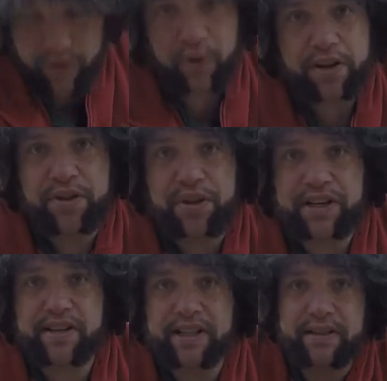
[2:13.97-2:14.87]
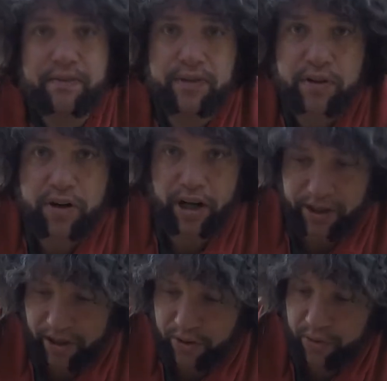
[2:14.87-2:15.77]
One of the things I
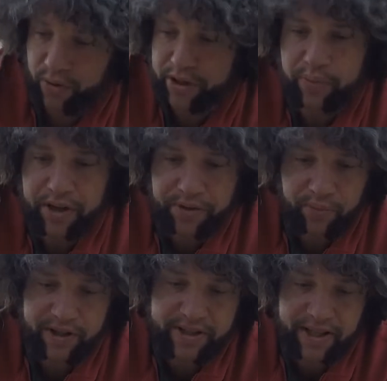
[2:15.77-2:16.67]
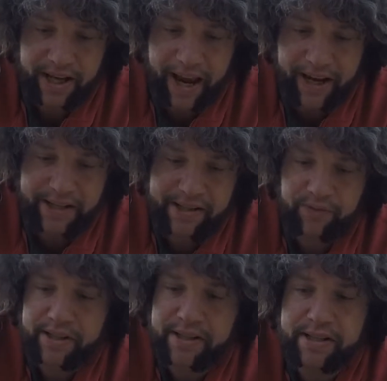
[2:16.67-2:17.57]
got annoyed with was the end
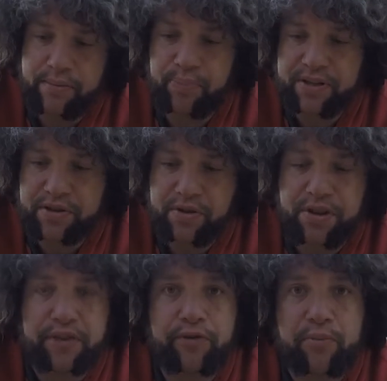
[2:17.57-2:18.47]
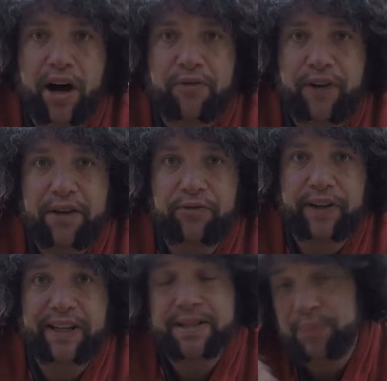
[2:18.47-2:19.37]
of this is a bit too thin for my fat
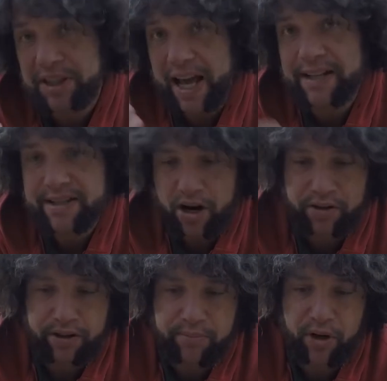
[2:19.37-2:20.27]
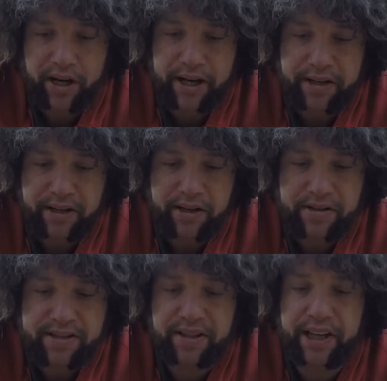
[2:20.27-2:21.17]
fingers, but that's only my
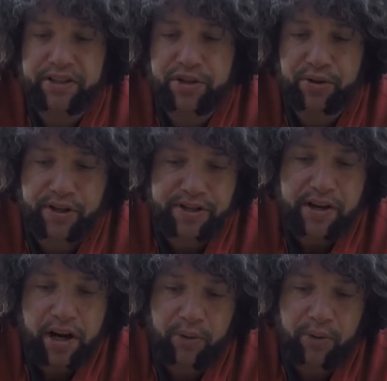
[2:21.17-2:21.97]
select choice.